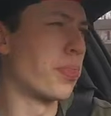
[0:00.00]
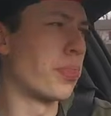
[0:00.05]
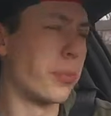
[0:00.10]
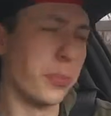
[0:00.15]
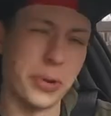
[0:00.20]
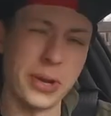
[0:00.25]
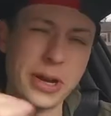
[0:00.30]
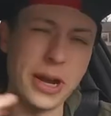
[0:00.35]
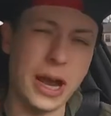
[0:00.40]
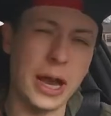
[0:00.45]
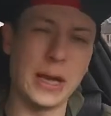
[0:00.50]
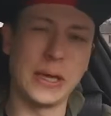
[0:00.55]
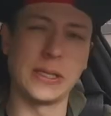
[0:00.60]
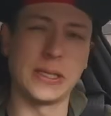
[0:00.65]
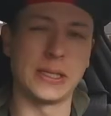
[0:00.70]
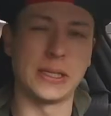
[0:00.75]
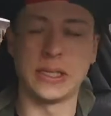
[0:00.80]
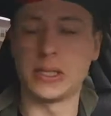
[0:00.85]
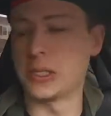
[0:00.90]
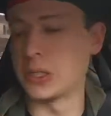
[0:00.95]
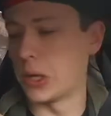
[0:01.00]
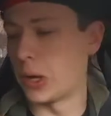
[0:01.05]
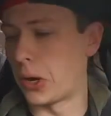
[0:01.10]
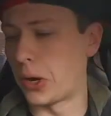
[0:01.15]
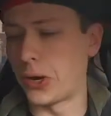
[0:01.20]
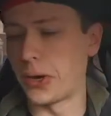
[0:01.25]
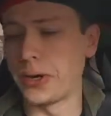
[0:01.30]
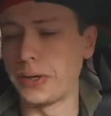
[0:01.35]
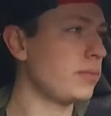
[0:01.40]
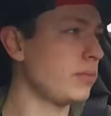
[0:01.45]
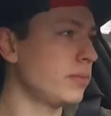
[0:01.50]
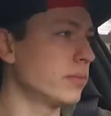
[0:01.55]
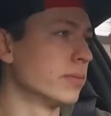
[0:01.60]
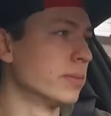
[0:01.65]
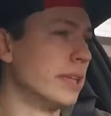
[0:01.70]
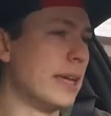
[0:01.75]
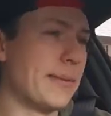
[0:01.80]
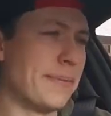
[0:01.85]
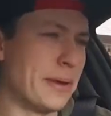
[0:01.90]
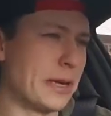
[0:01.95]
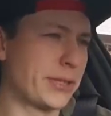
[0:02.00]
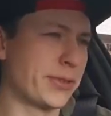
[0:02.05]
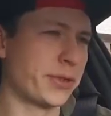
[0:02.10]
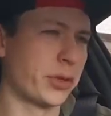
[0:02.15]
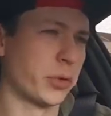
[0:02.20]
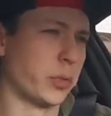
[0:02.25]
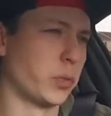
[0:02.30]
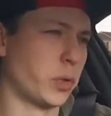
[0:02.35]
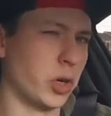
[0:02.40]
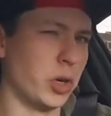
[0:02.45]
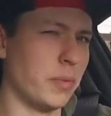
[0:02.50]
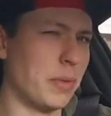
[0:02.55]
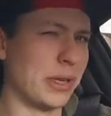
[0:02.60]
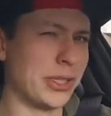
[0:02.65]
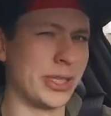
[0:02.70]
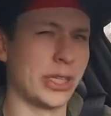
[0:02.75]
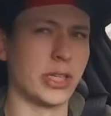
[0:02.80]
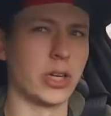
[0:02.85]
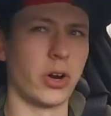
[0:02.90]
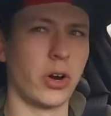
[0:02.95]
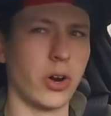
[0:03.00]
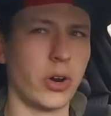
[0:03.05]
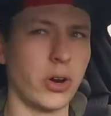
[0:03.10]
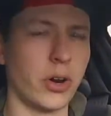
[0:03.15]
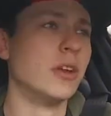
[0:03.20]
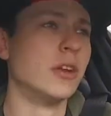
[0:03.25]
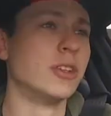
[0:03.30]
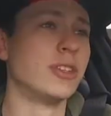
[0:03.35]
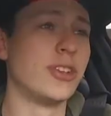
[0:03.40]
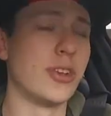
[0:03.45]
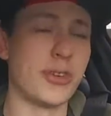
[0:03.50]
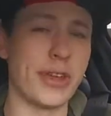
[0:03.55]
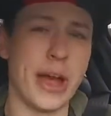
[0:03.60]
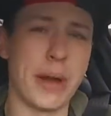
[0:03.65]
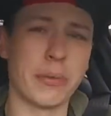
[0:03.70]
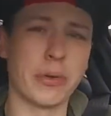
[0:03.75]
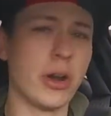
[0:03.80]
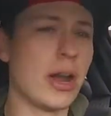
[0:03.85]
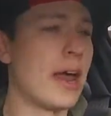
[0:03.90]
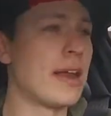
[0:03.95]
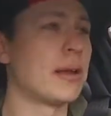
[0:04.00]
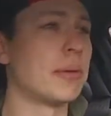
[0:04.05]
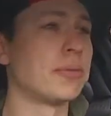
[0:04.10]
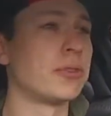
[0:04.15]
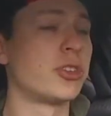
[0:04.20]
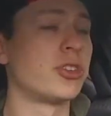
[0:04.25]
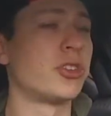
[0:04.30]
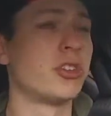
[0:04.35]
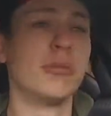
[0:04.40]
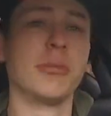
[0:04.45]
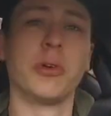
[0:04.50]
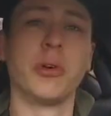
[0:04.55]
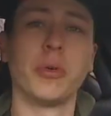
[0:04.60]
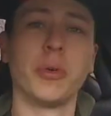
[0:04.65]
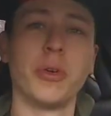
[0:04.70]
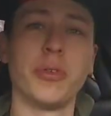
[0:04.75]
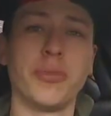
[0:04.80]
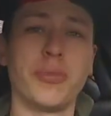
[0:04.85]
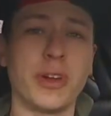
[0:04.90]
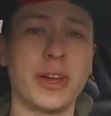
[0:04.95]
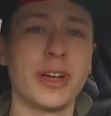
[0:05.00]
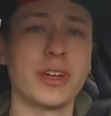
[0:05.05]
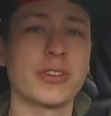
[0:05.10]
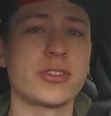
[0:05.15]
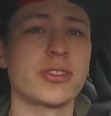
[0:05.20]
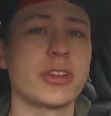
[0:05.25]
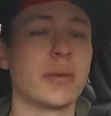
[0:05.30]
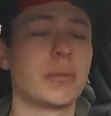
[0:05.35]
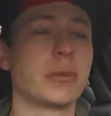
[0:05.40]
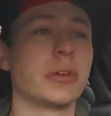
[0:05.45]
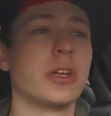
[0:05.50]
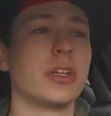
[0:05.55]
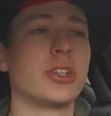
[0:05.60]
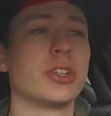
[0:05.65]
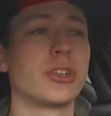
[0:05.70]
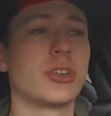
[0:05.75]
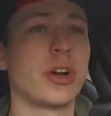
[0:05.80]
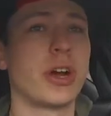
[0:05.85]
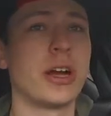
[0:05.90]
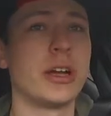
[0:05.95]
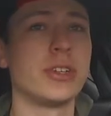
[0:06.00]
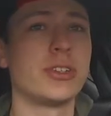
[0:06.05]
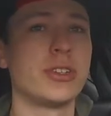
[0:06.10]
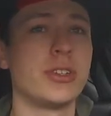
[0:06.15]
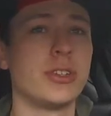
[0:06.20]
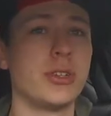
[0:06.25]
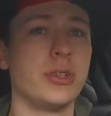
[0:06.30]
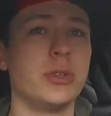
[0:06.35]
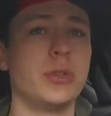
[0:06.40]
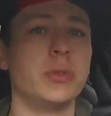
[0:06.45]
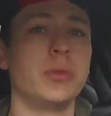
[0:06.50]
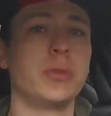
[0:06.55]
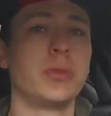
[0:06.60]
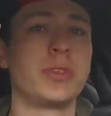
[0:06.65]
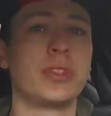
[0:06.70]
3 guys in this car, it makes for a real messy car. So yeah, I'm gonna head up to Subaru real fast. I'm gonna try to